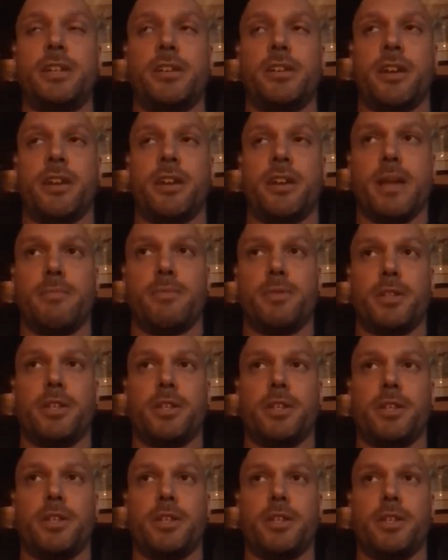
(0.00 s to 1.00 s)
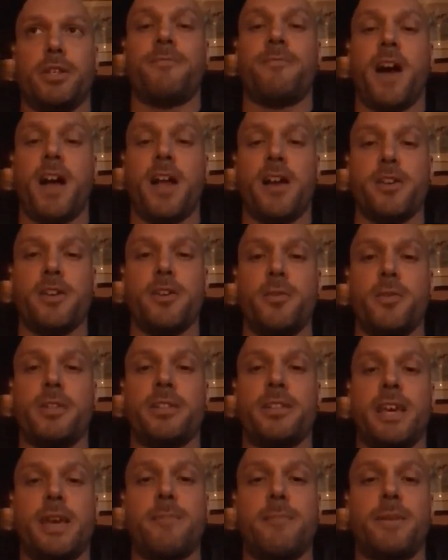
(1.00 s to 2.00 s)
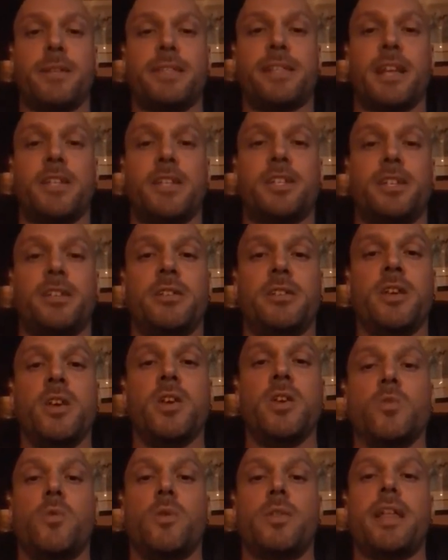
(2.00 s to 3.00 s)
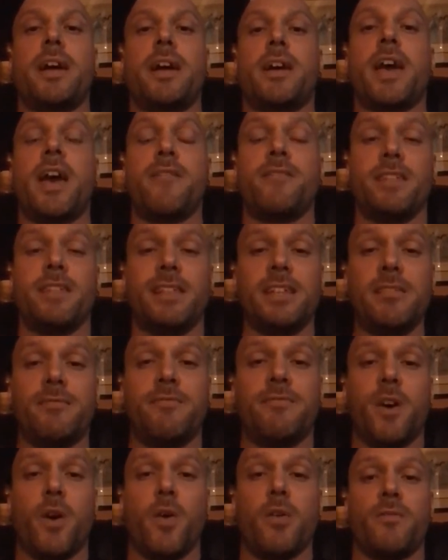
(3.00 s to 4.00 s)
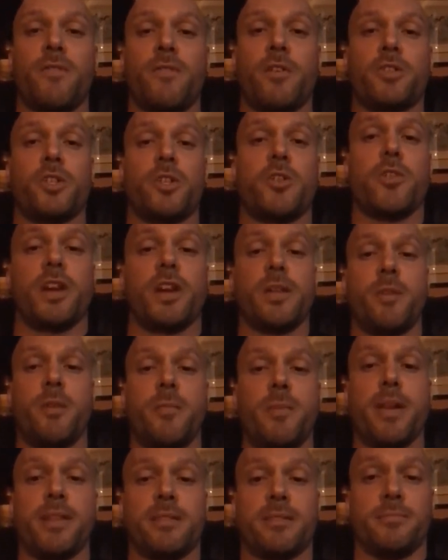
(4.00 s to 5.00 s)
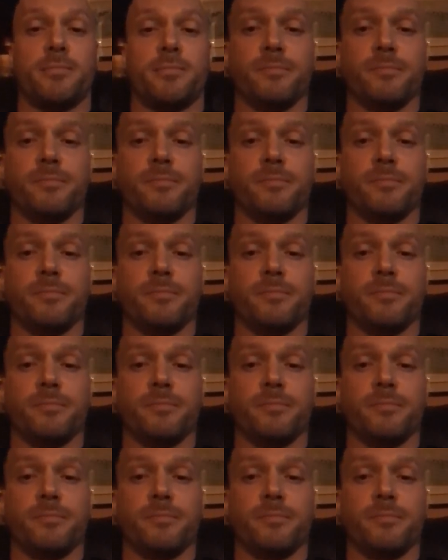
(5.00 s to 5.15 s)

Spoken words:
your hamstrings and glutes to fire you into hip extension without having to lean forward first and creating momentum.